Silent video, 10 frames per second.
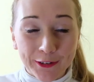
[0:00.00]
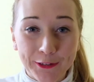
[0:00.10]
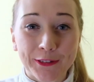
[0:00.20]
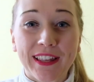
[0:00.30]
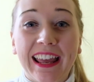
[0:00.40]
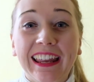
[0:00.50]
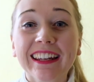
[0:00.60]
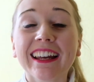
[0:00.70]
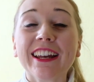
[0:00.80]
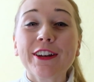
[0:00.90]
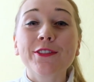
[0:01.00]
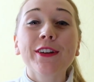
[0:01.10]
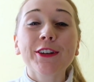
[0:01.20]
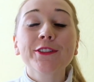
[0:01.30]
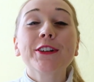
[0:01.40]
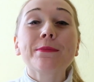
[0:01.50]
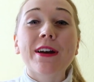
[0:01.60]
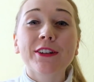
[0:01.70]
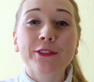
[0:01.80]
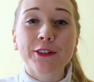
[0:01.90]
Today. Thank you very
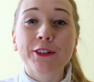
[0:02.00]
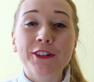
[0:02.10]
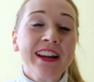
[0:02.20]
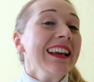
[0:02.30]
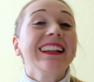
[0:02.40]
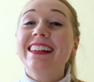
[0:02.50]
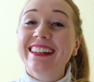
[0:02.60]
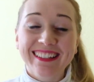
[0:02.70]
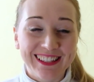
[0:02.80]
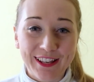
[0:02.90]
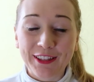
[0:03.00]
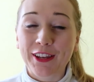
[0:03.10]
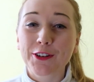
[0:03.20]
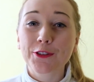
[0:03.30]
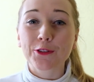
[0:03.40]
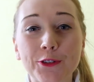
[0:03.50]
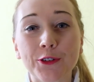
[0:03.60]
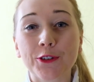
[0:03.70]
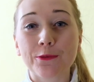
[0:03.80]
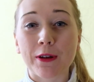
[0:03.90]
much for listening
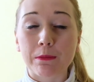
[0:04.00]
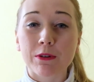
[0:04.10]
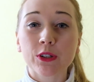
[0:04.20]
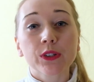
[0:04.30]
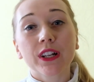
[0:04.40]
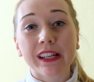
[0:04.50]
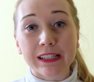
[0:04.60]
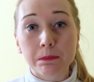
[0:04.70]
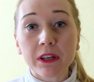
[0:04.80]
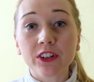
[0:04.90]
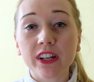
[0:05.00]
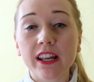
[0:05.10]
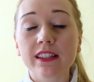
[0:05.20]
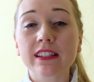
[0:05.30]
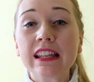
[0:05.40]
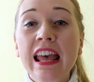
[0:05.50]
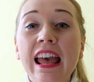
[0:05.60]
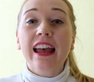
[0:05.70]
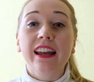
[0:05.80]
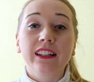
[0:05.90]
to my personal experience
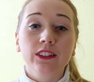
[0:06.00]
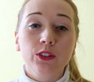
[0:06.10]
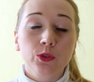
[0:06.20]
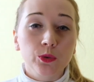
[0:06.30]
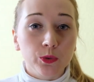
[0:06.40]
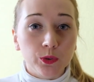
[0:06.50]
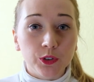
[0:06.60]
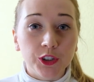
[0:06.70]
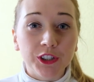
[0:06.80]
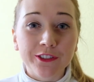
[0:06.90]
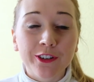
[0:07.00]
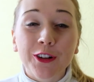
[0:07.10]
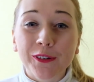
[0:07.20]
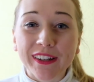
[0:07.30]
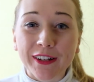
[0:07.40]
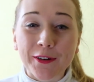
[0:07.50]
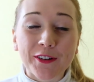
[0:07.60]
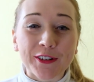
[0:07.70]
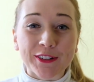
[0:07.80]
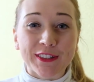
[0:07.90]
and to following
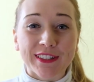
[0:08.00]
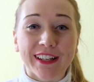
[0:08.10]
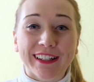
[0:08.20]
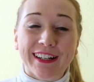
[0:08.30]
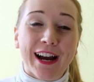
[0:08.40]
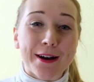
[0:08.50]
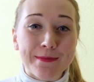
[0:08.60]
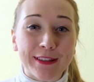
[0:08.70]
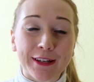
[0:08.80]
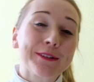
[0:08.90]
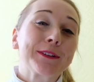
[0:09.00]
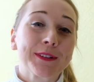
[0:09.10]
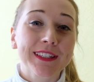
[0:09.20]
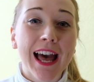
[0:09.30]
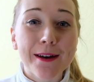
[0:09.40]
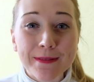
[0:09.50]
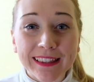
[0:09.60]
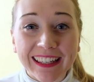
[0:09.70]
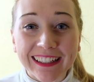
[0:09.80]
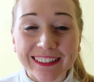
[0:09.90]
what's happening, what was
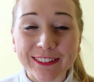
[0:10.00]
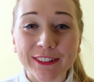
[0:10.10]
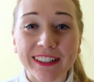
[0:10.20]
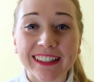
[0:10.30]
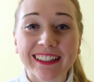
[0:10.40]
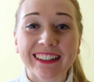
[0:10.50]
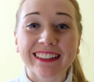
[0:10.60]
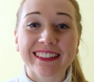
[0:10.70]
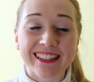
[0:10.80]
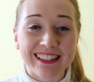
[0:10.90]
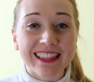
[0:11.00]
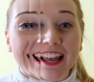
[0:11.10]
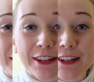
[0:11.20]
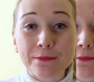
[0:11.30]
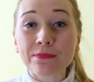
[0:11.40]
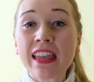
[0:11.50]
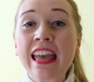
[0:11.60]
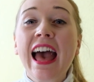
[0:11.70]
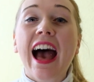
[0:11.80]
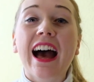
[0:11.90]
happening during this time.
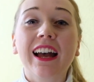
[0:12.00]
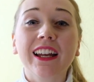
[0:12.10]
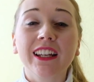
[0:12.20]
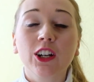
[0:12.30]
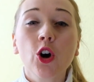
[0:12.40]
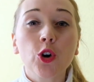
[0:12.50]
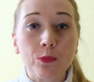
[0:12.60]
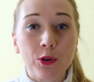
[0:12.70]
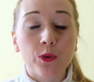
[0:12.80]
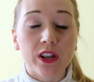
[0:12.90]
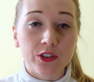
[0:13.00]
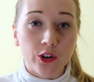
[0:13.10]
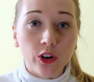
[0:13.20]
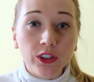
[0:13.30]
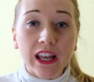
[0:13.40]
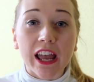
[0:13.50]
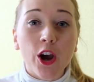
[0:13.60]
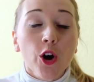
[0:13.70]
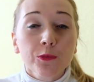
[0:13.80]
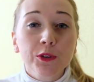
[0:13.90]
I hope you enjoyed. I
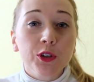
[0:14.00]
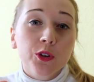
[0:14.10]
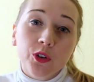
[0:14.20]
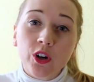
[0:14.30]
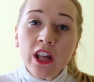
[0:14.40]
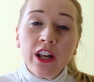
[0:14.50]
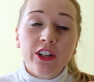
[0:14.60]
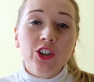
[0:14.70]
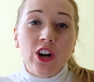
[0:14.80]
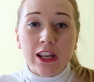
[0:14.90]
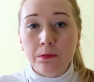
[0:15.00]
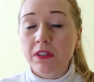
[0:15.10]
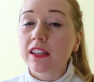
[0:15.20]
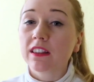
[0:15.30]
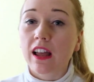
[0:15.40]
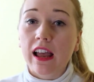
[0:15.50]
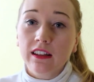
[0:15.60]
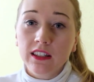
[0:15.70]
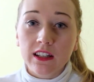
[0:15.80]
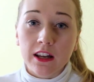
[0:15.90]
hope you grasped an
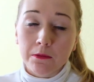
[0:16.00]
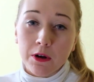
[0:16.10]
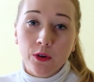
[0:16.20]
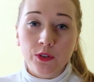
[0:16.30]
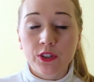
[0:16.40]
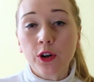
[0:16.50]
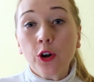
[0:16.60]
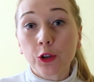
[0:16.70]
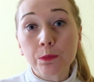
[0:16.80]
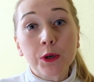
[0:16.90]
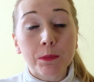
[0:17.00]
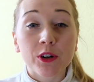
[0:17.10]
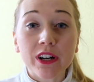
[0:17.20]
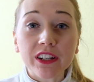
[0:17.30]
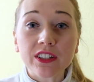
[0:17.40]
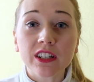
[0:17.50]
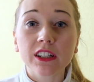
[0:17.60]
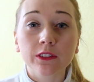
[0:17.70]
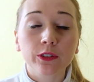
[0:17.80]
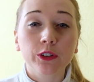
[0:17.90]
idea about the whole
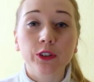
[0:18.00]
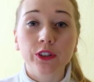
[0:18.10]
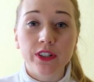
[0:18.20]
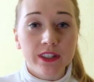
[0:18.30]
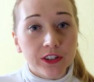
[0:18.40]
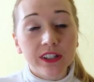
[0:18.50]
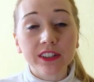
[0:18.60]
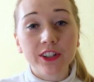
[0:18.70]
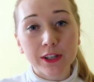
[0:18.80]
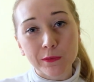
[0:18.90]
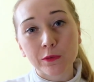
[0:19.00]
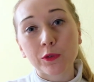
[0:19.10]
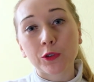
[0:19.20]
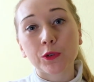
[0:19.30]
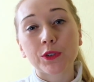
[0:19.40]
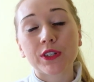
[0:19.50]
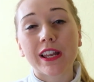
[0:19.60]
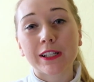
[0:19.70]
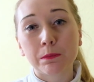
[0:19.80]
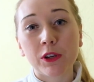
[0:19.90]
preparation for starting the Erasmus Mundus
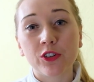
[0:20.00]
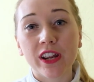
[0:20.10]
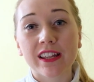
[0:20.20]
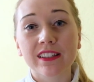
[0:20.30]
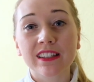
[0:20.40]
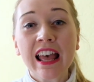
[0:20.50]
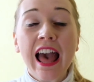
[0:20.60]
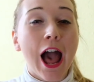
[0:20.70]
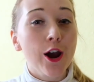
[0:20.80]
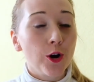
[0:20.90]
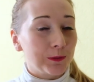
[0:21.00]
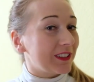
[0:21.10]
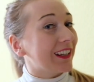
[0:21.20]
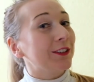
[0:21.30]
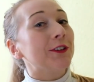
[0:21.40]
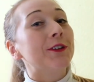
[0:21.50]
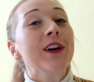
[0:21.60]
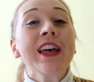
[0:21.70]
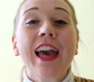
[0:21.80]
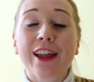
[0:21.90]
experience. I hope that you
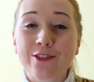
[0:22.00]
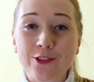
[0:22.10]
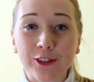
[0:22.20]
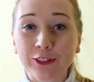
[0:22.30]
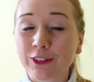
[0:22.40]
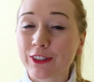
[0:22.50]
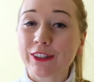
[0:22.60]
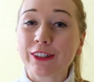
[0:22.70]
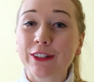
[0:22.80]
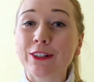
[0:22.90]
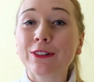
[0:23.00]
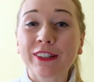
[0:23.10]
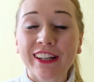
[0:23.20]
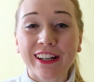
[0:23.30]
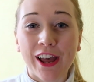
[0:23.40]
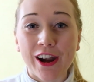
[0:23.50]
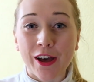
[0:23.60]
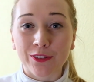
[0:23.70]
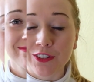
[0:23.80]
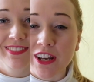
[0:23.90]
enjoyed looking
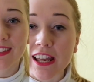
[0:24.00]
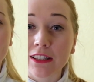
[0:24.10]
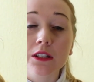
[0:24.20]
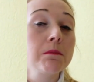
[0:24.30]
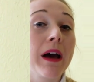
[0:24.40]
around chat.